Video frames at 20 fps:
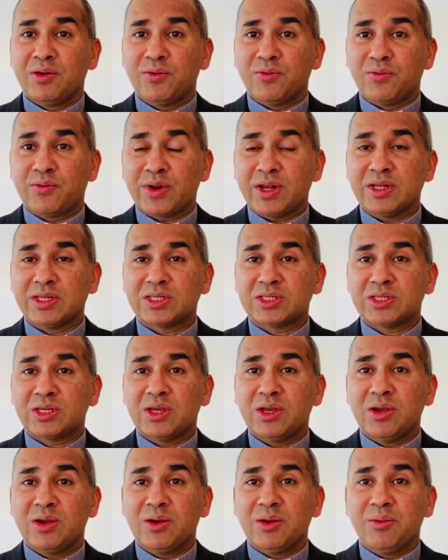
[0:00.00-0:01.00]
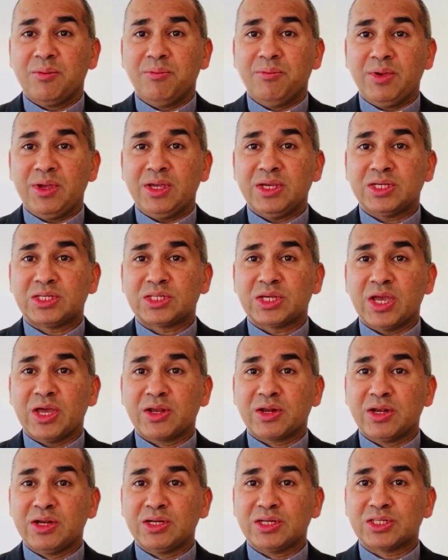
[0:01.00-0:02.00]
Friends, be
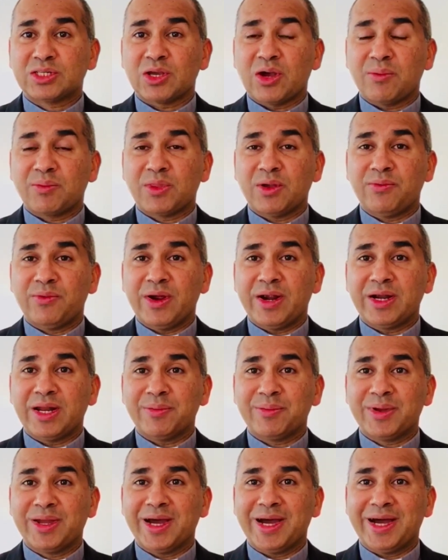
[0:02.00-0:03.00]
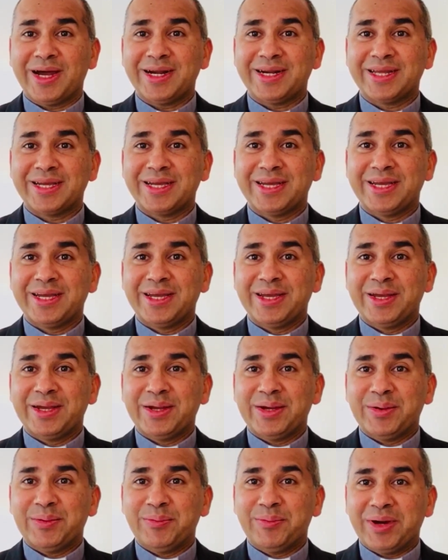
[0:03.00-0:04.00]
sharers of the word of God
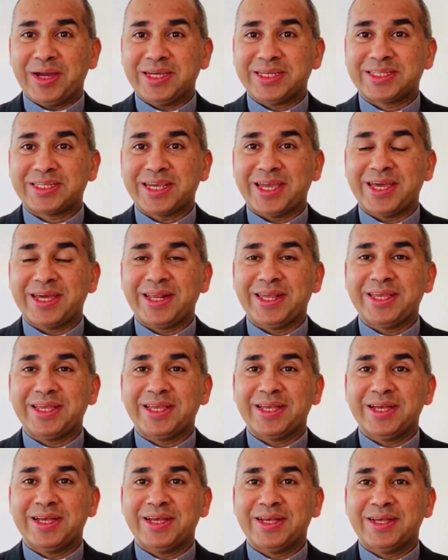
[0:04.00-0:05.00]
by sharing